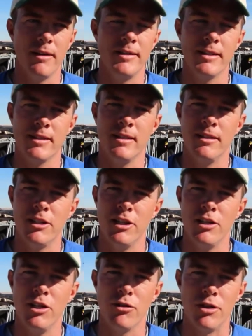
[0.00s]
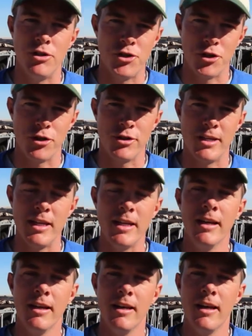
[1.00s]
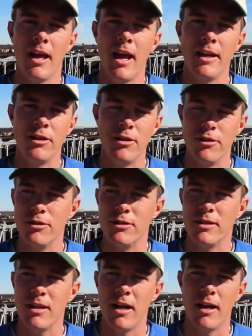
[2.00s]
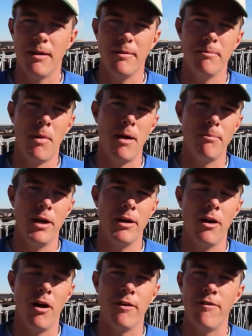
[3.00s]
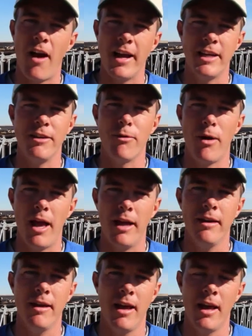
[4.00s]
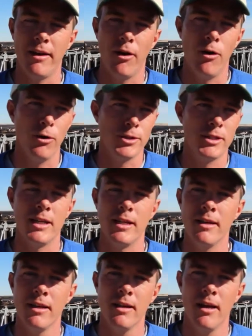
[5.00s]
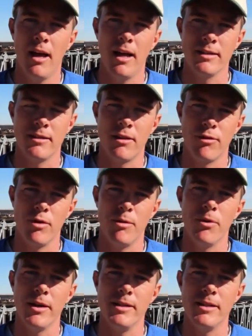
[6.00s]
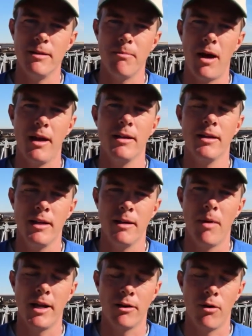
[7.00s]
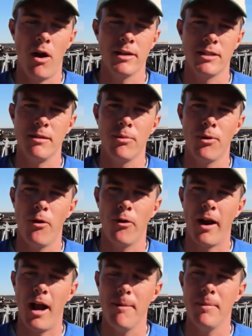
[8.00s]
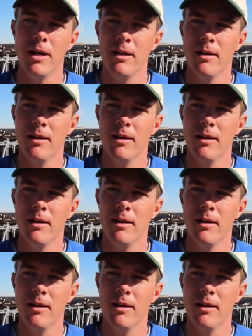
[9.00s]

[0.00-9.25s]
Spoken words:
discontinue the Jersey and use Montbéliard, Viking Red, and Holstein as the three breeds in my crossing program.